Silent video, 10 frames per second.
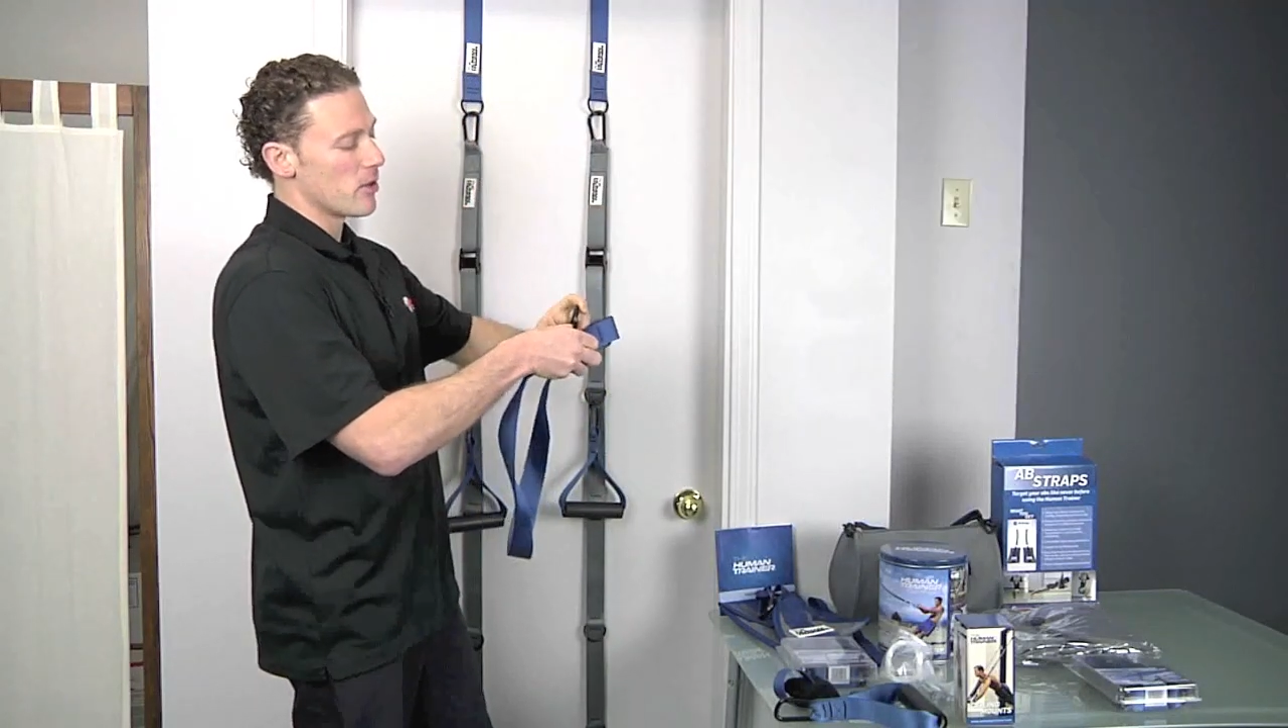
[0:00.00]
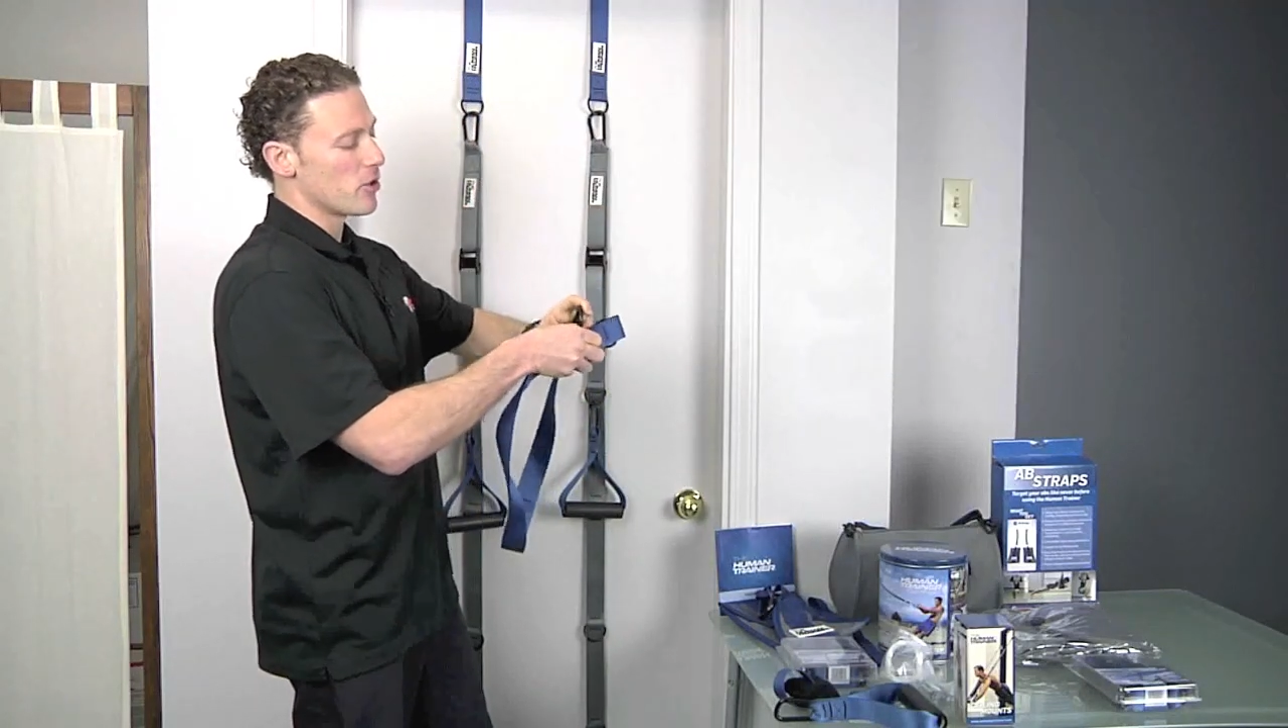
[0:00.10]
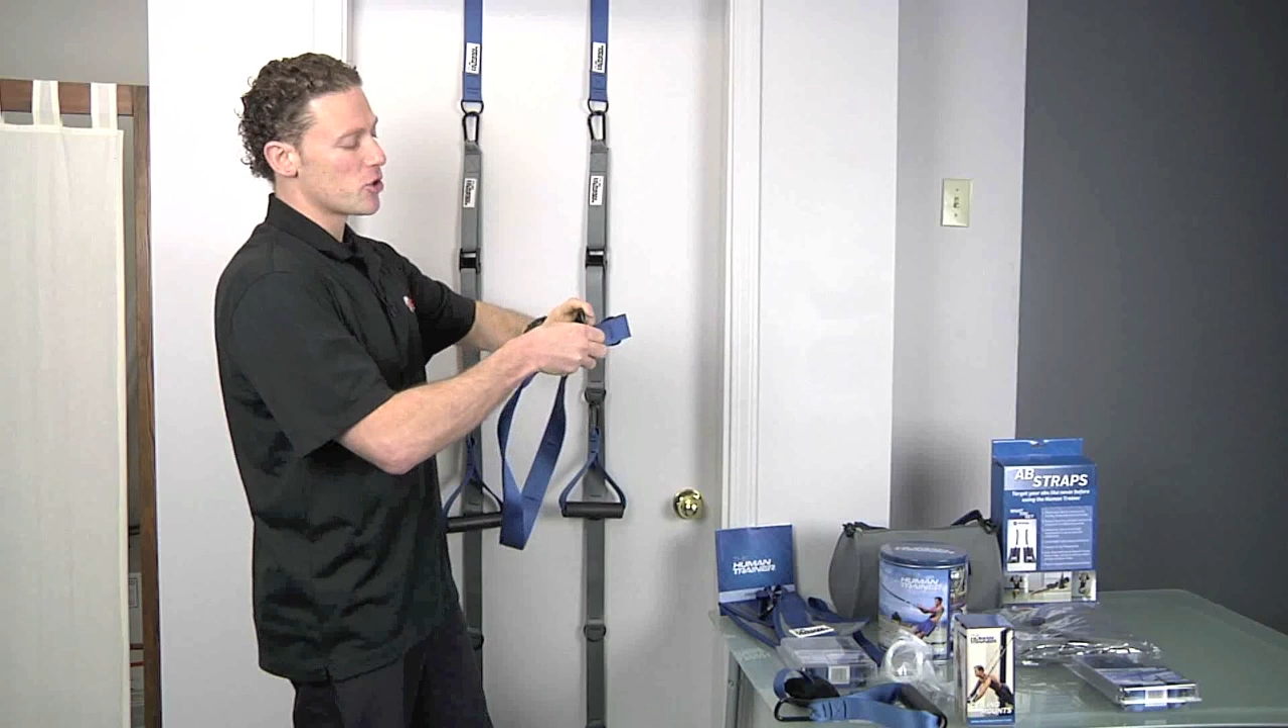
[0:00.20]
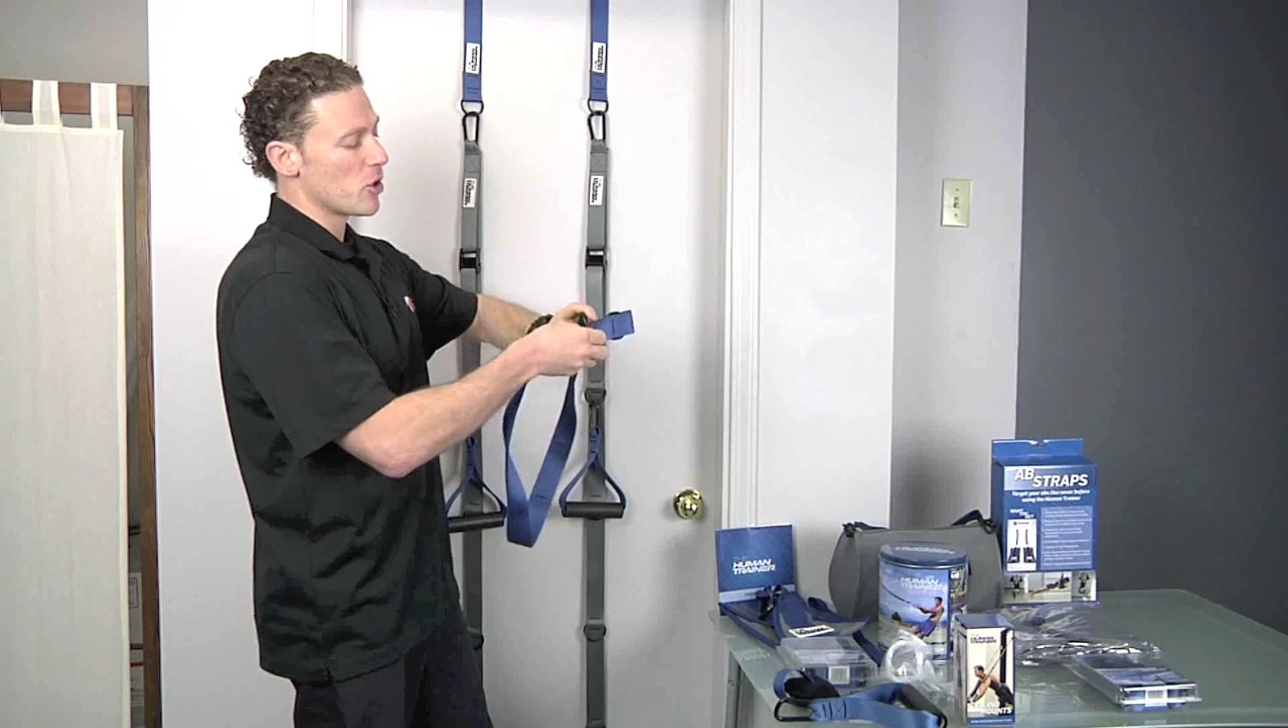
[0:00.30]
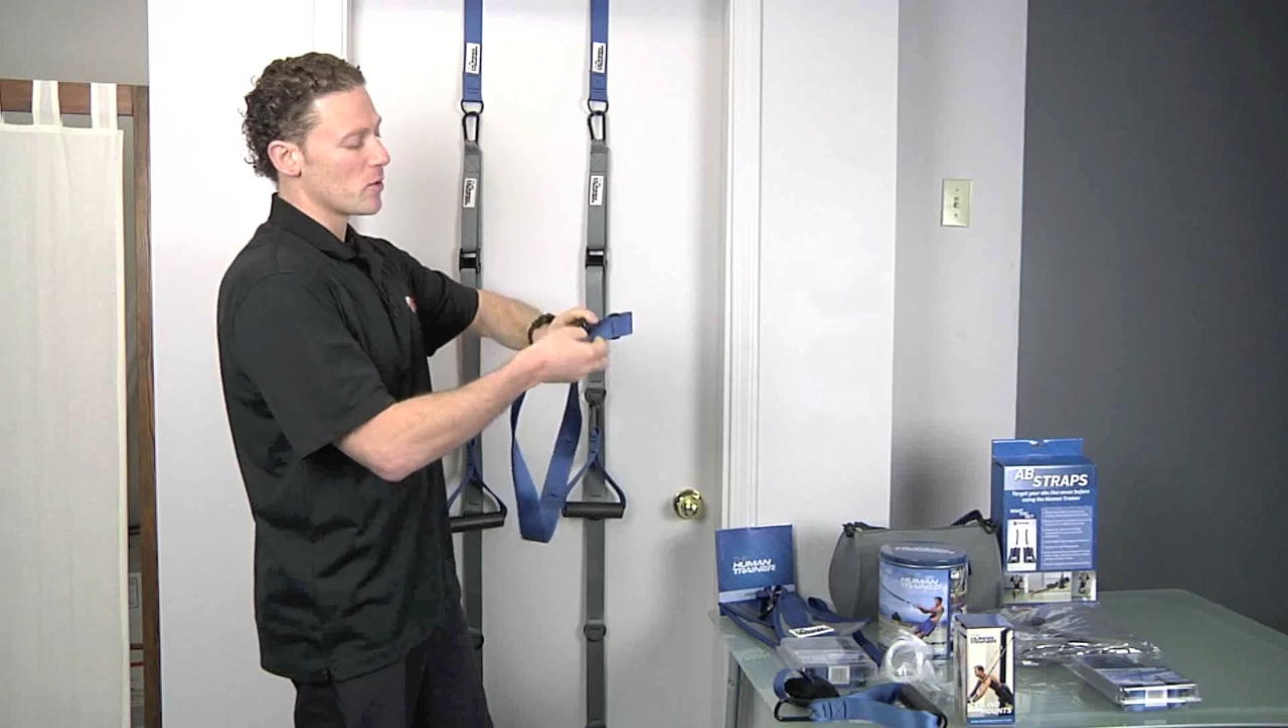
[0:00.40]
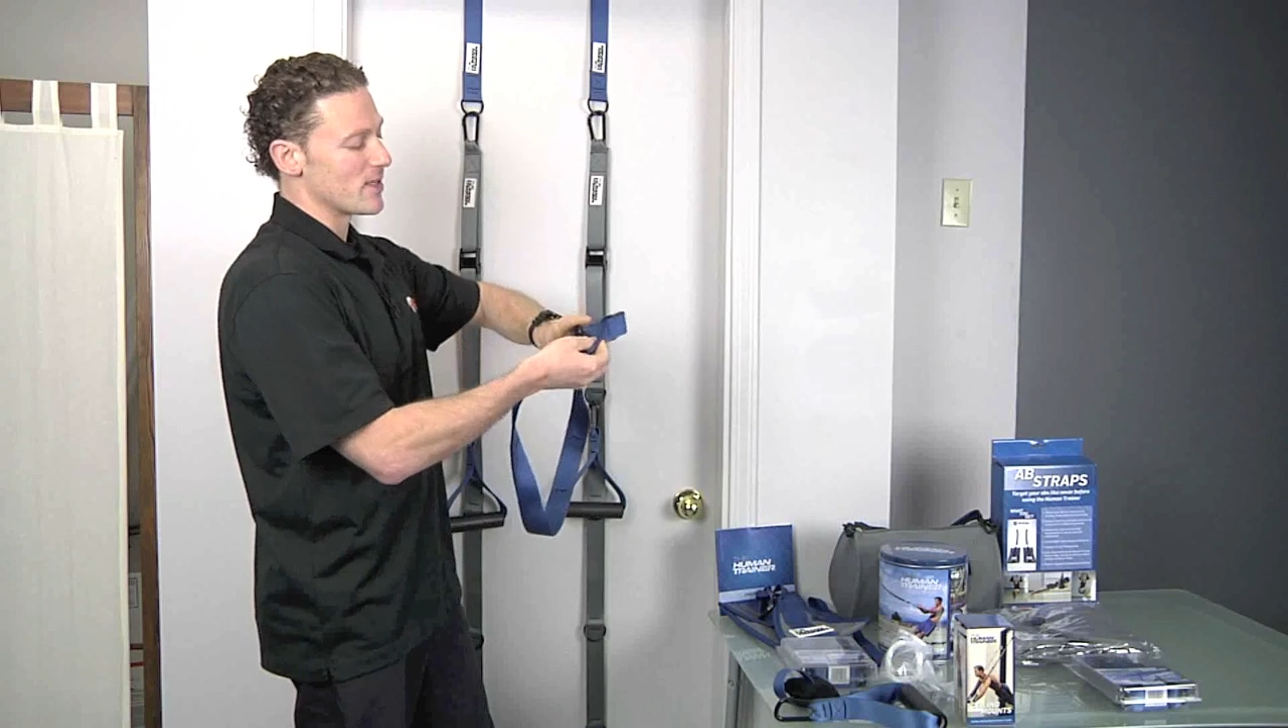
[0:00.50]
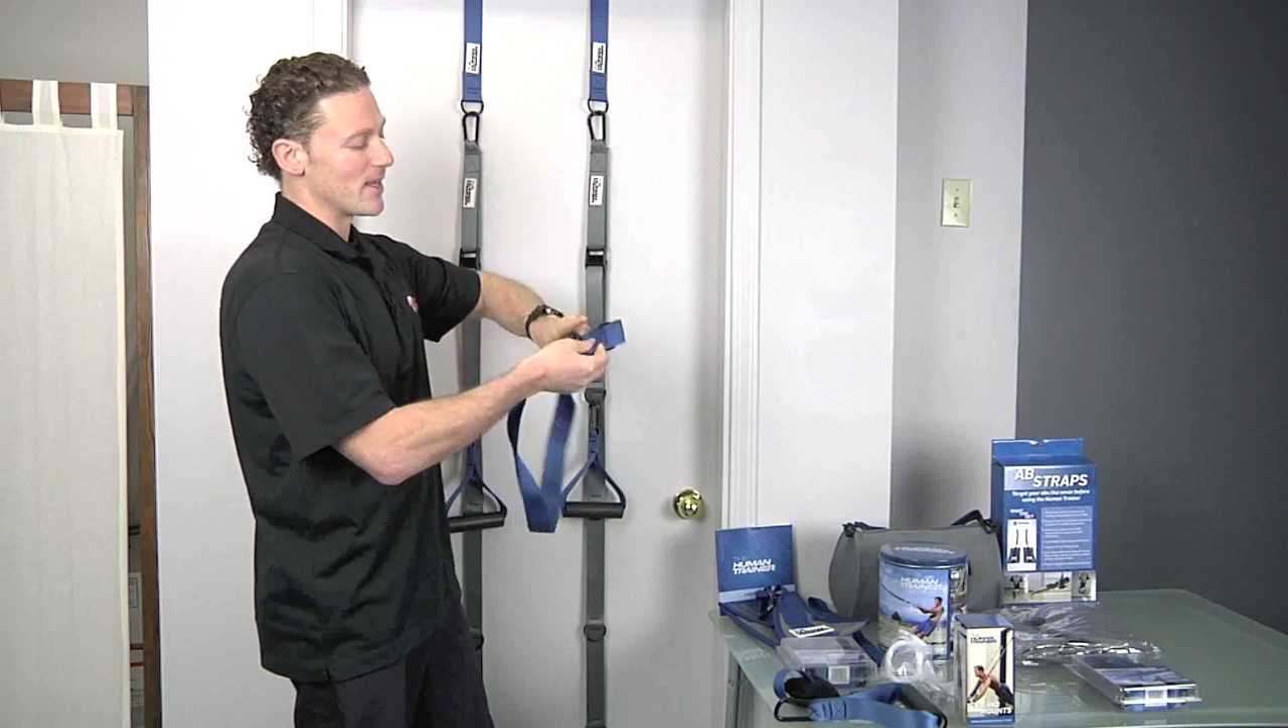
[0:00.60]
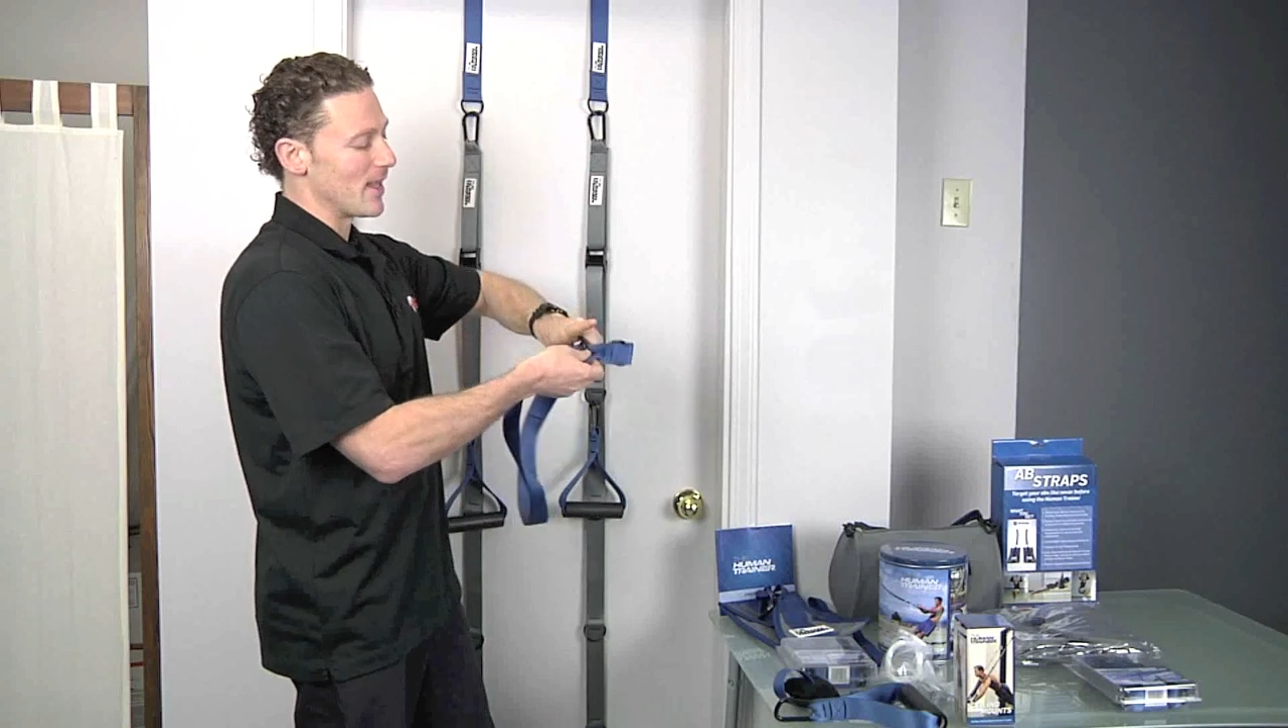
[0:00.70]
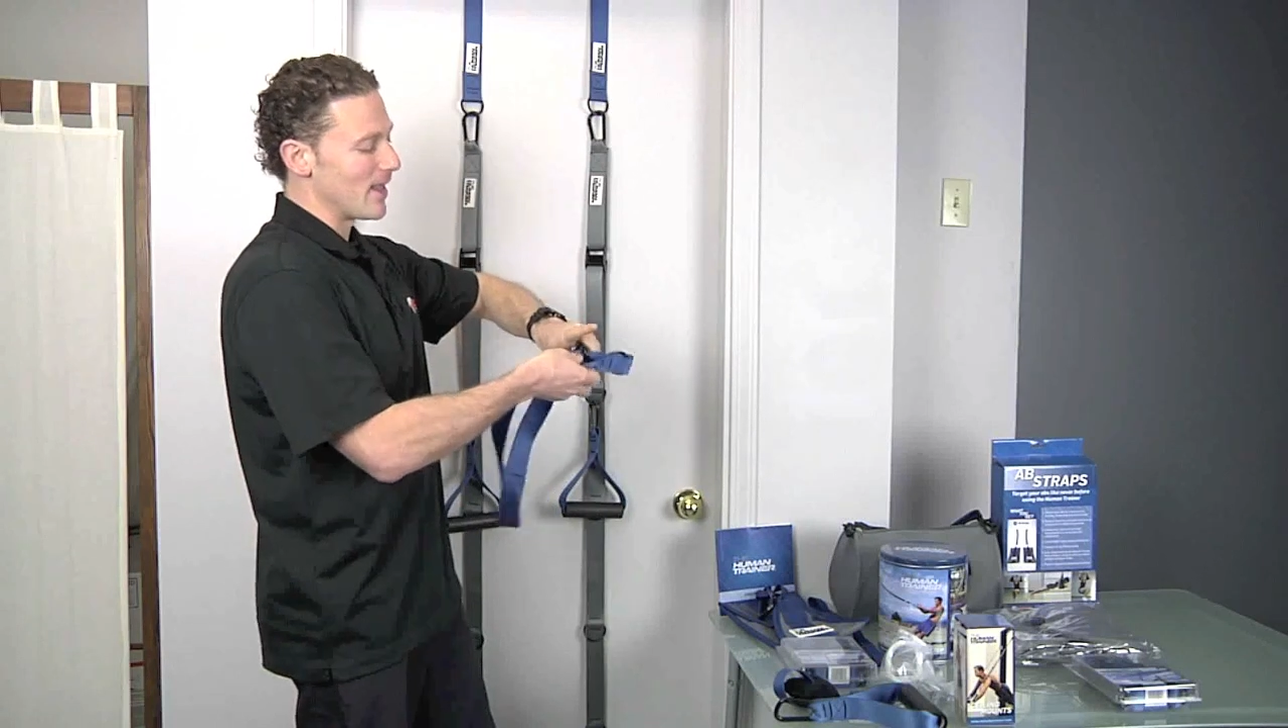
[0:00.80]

the chosen